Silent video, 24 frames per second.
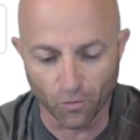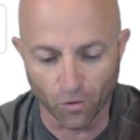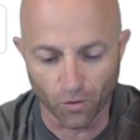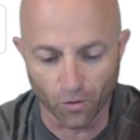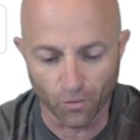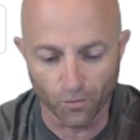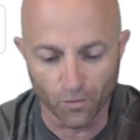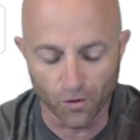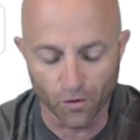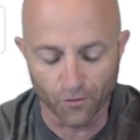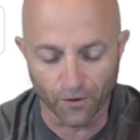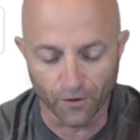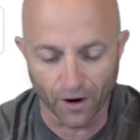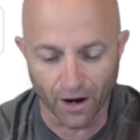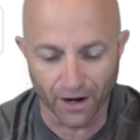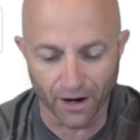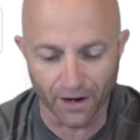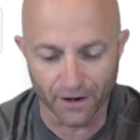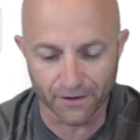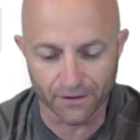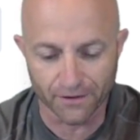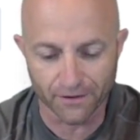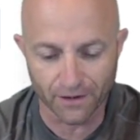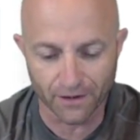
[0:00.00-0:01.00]
move
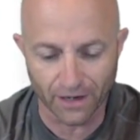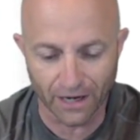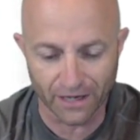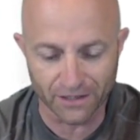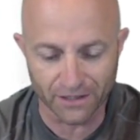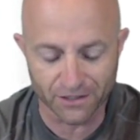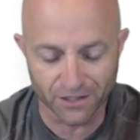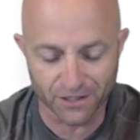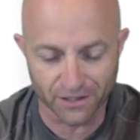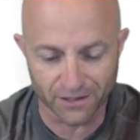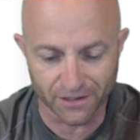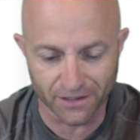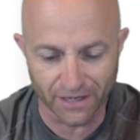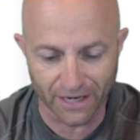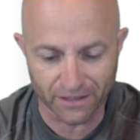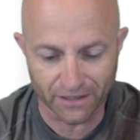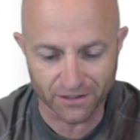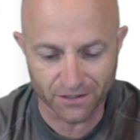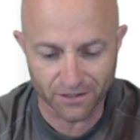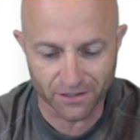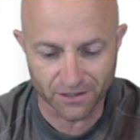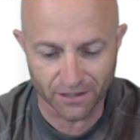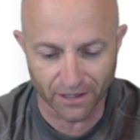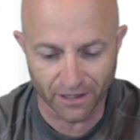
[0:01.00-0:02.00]
on to the
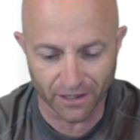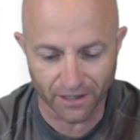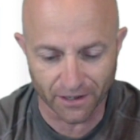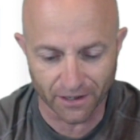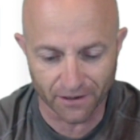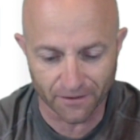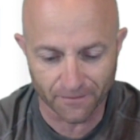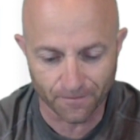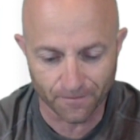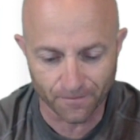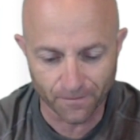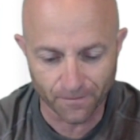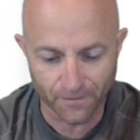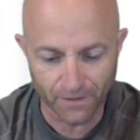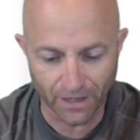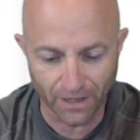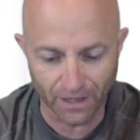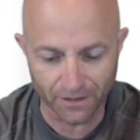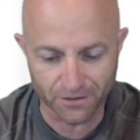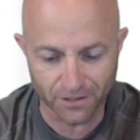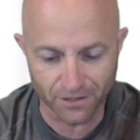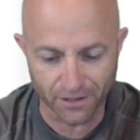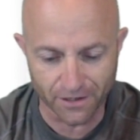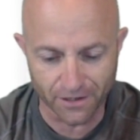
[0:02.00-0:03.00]

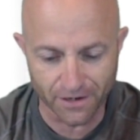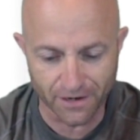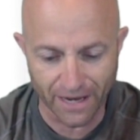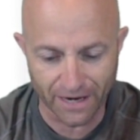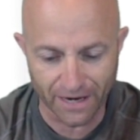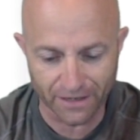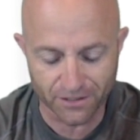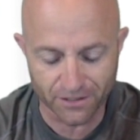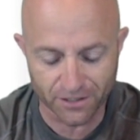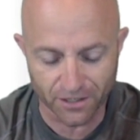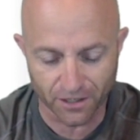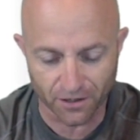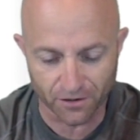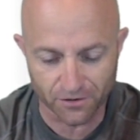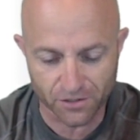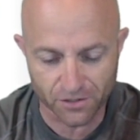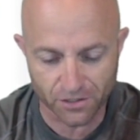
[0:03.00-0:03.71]
next year.